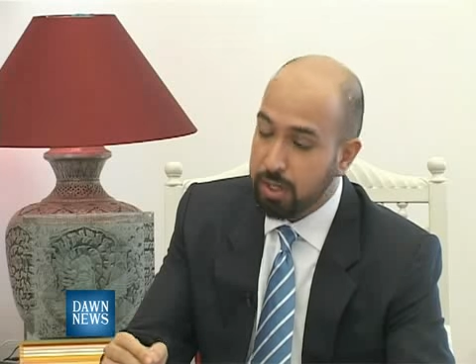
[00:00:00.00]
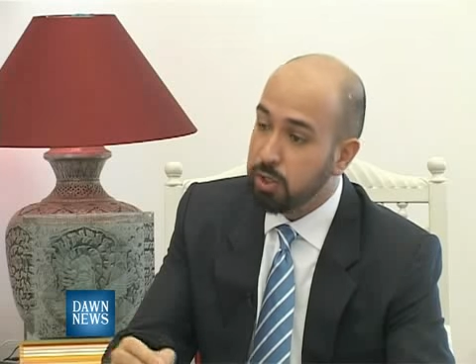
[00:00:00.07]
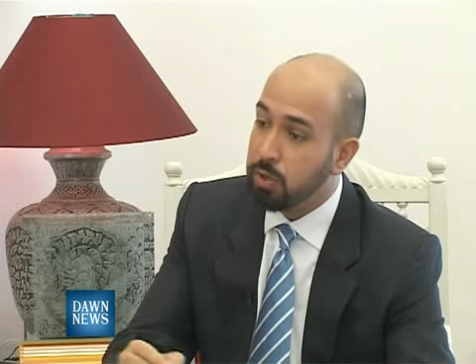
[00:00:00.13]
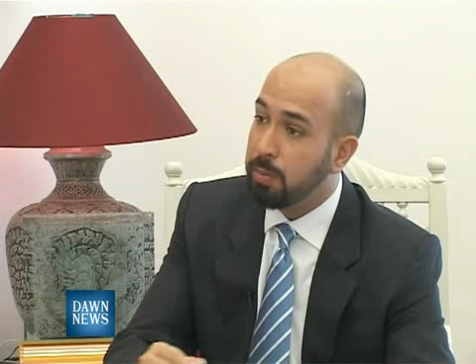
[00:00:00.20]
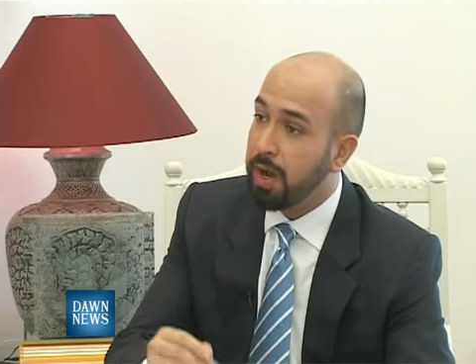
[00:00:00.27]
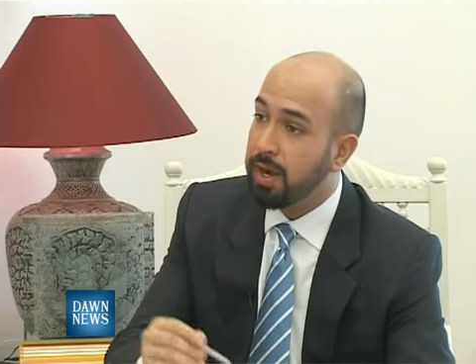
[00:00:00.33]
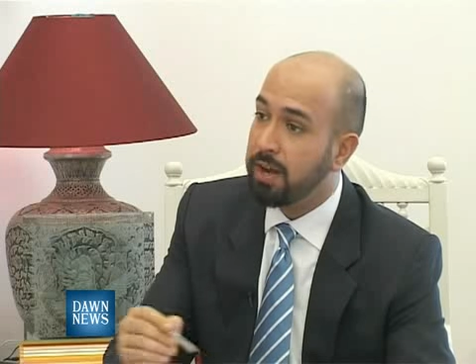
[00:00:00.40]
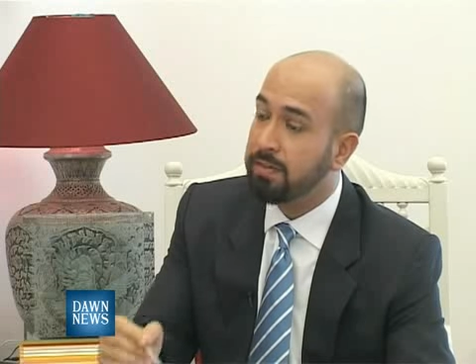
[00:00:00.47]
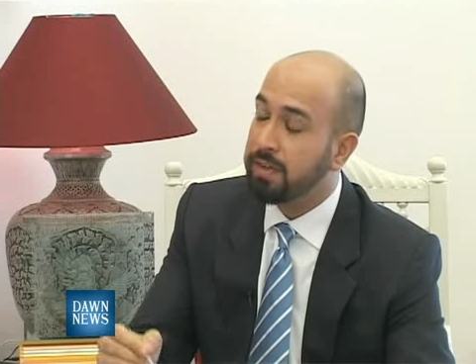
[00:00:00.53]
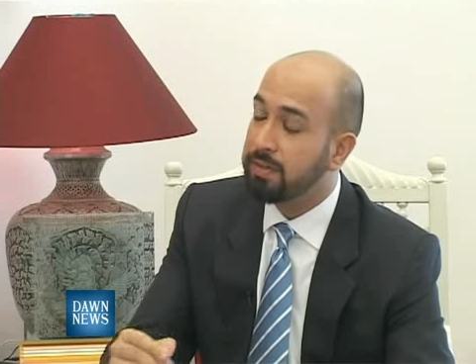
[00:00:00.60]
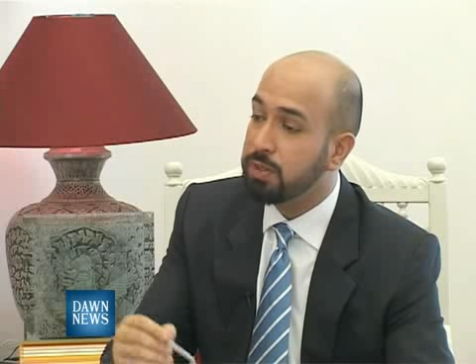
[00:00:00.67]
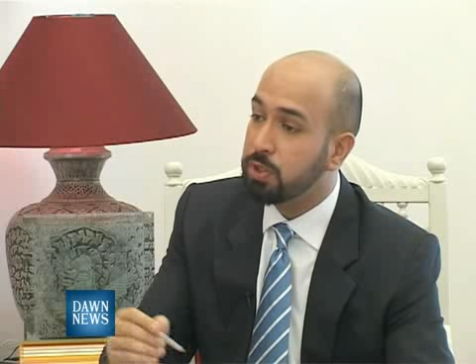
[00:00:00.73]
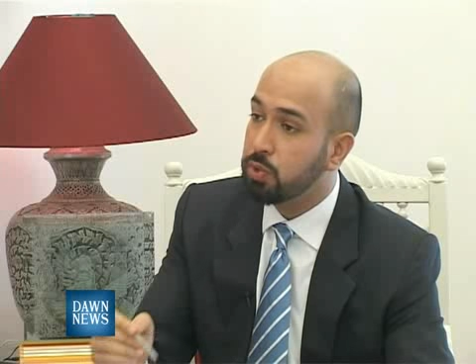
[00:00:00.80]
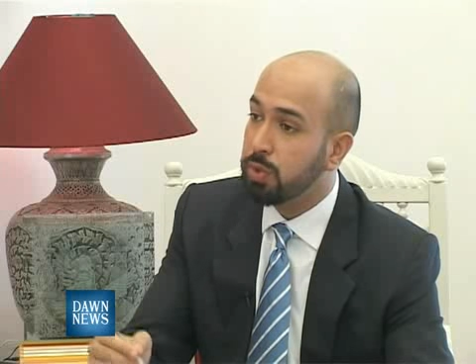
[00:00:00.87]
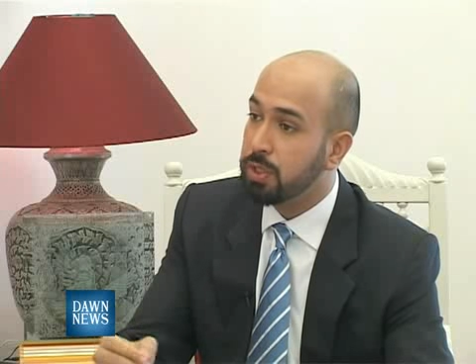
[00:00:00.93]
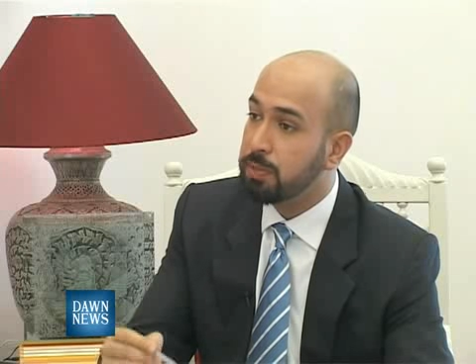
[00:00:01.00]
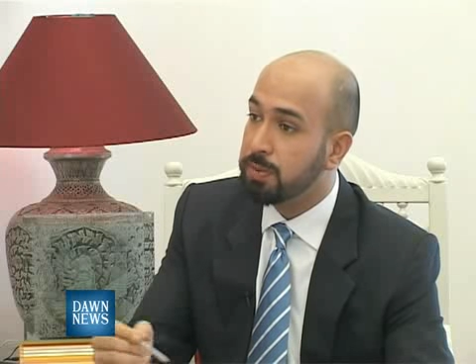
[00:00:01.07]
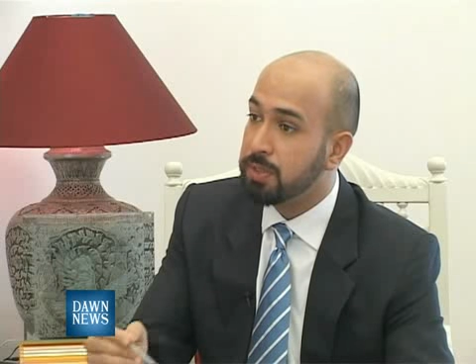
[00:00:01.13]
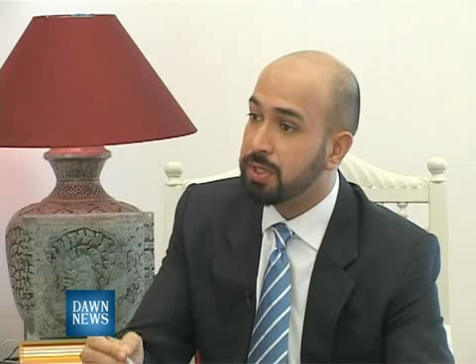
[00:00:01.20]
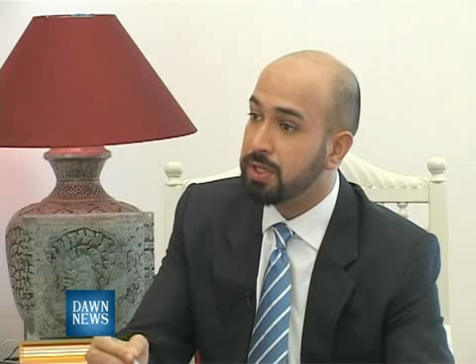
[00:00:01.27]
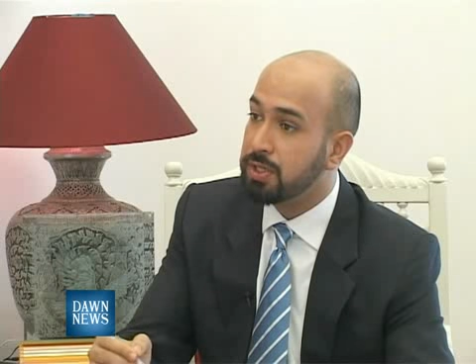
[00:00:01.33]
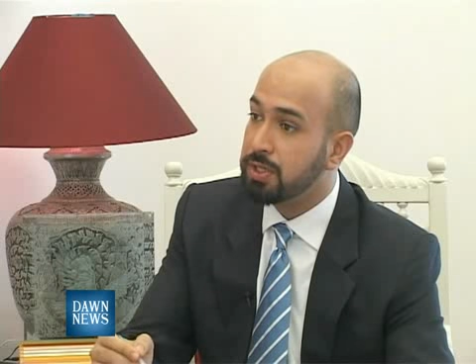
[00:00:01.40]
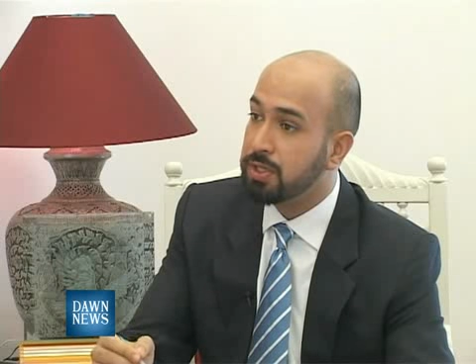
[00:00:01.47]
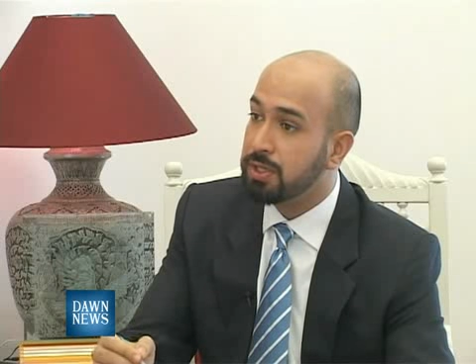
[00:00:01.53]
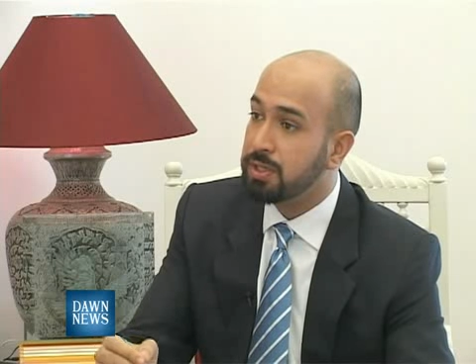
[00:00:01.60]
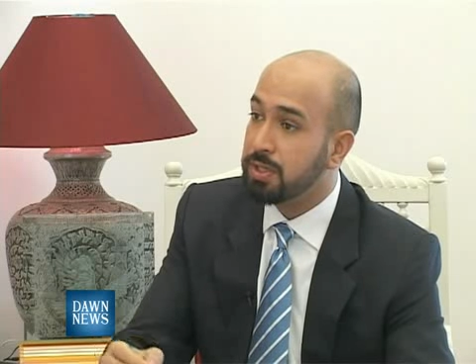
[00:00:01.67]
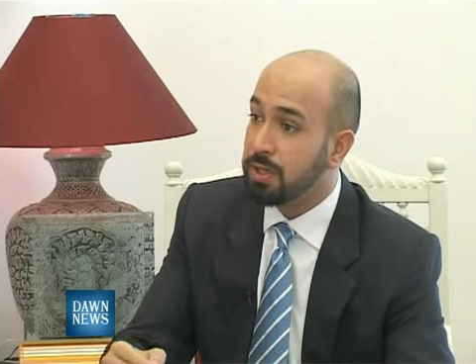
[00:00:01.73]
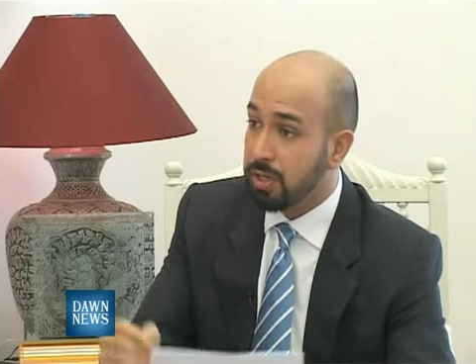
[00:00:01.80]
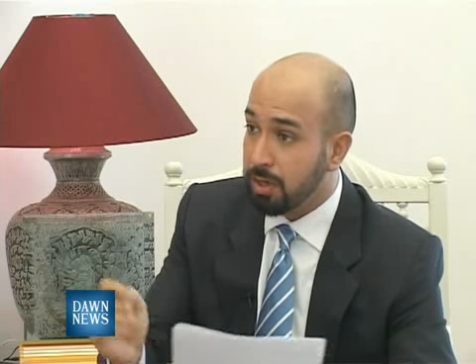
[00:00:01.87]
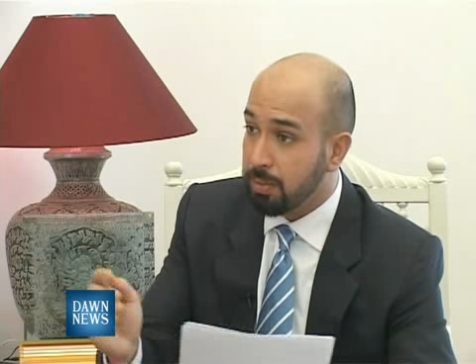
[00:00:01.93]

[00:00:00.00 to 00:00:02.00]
You might have even switched positions,